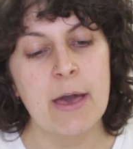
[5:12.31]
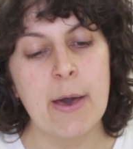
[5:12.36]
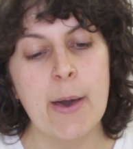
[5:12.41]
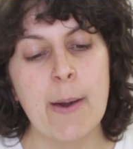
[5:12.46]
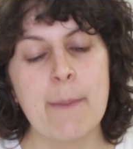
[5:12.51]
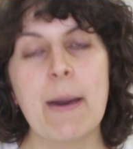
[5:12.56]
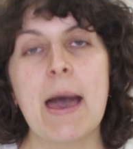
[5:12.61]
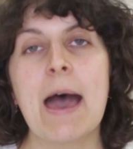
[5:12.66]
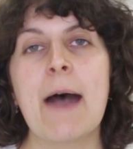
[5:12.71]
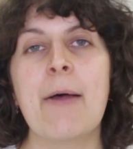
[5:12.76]

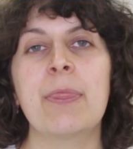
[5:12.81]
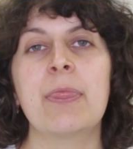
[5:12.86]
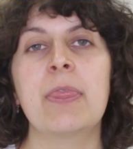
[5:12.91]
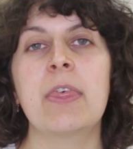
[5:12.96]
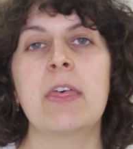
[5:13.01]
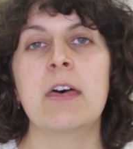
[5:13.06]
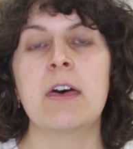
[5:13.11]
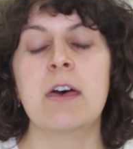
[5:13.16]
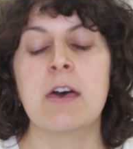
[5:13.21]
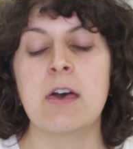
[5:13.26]
And
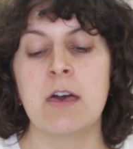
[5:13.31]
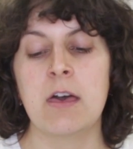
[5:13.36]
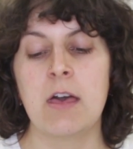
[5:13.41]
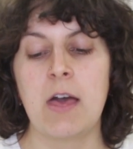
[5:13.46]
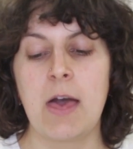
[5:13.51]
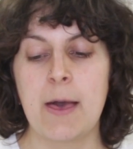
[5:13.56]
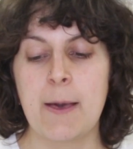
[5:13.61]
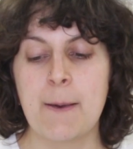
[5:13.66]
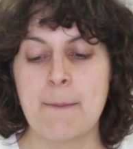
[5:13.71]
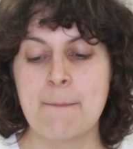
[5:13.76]

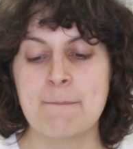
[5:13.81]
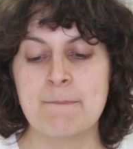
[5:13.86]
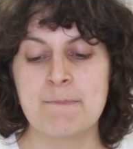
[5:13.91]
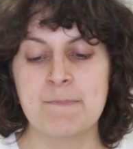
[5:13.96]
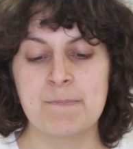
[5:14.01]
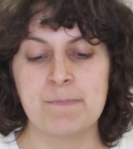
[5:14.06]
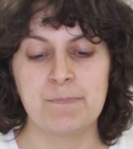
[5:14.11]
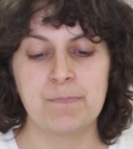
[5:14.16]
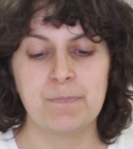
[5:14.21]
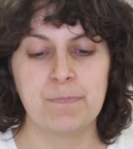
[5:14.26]

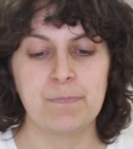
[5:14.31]
the